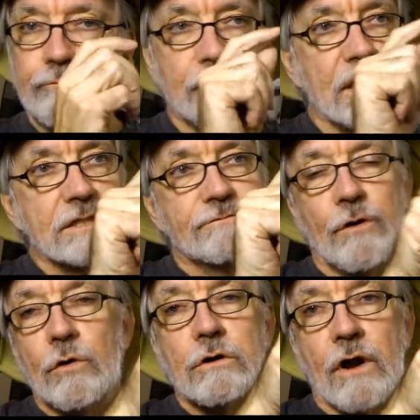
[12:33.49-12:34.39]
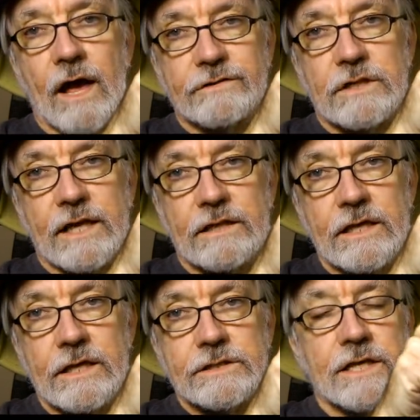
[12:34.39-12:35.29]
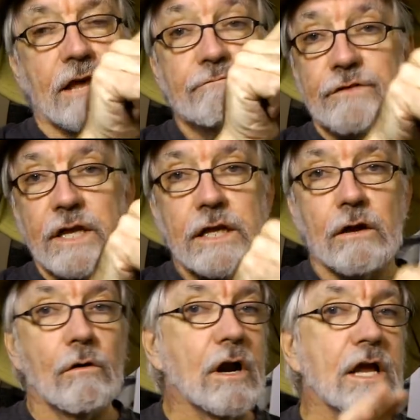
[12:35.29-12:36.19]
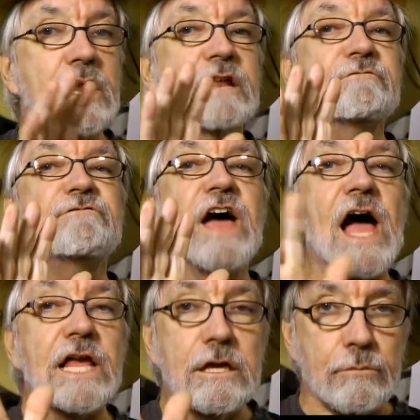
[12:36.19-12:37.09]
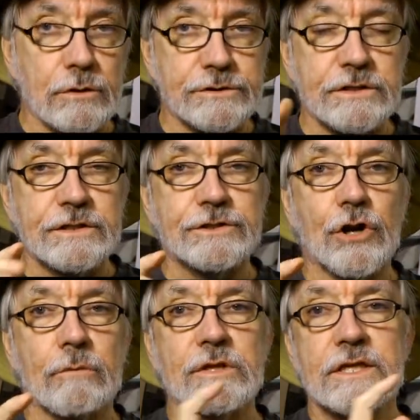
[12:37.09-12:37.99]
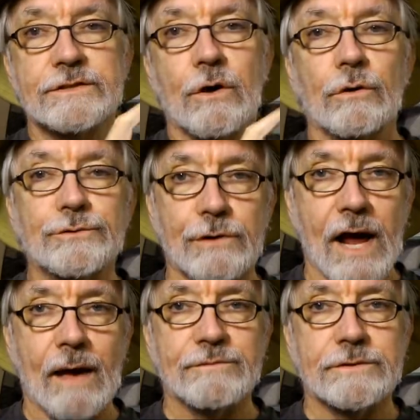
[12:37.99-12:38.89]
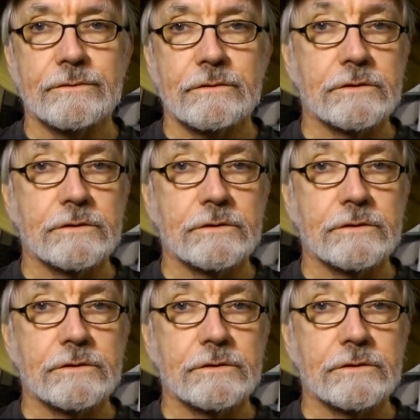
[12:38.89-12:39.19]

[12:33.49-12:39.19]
These photographs like this and video are invaluable to determine these gold traps.